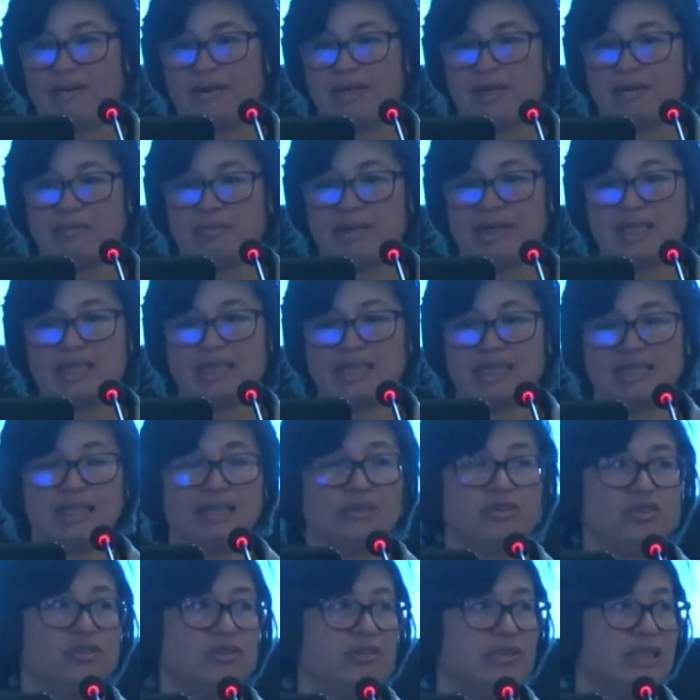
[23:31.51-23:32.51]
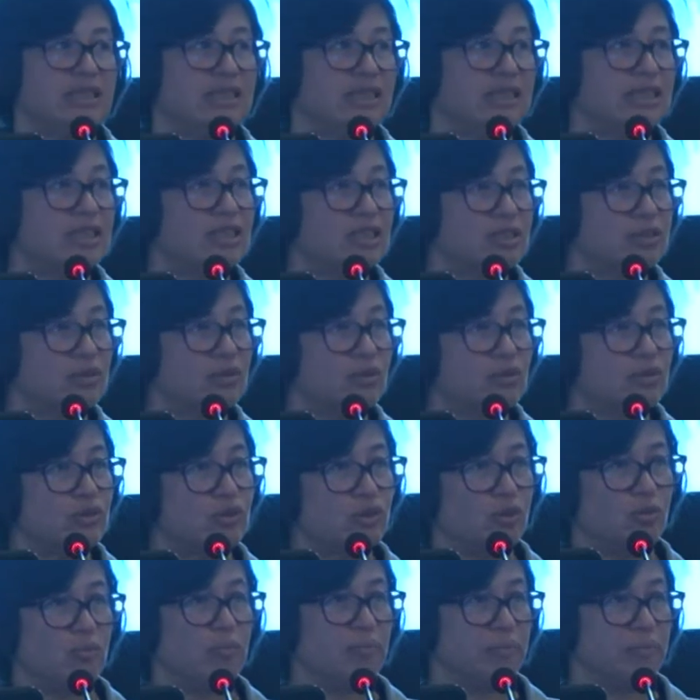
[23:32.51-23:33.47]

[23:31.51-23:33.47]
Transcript: in marketing authorization also,